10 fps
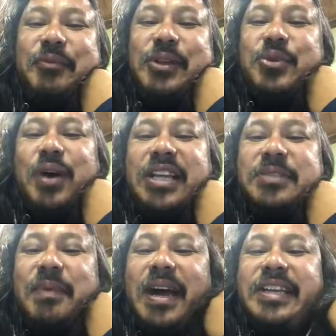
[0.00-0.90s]
when you
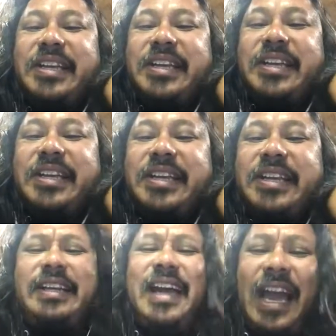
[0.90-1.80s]
watch Mike, you're
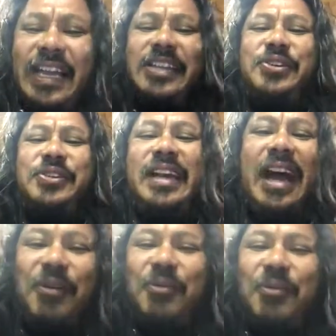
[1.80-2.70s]
like, I can do
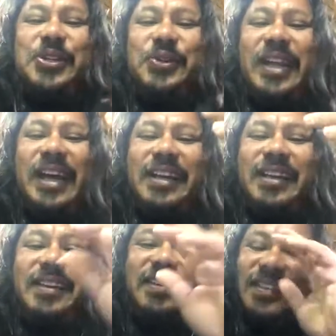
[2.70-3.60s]
that. I want to do
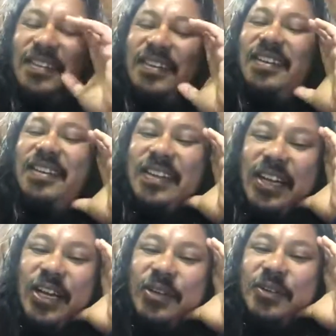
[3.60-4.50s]
that, you
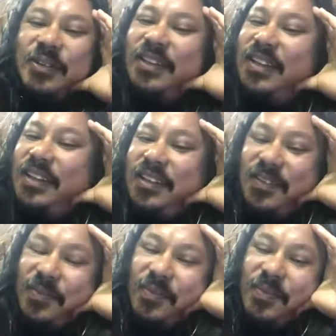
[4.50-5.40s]
know?
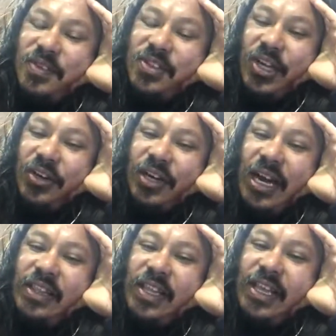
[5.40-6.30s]
So
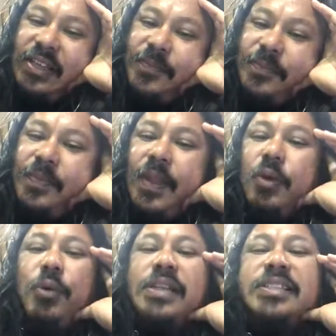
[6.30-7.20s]
I think
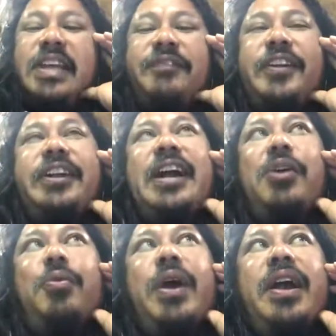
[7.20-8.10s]
once they figure
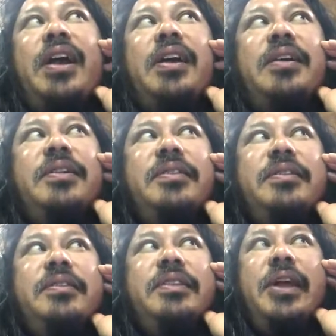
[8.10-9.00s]
out where
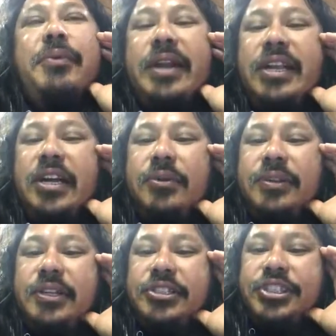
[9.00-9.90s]
they want to go
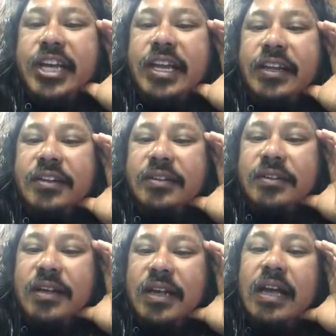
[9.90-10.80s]
with their channel,
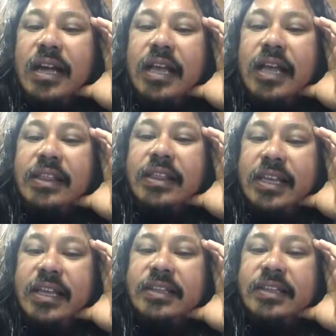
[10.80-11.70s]
I
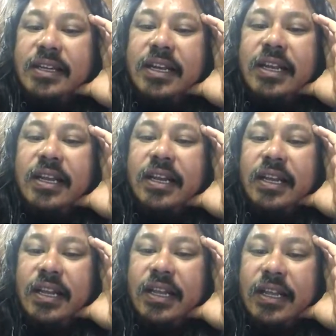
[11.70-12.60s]
think they're
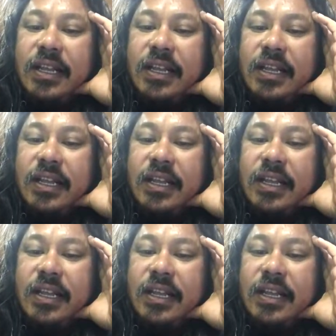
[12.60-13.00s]
gonna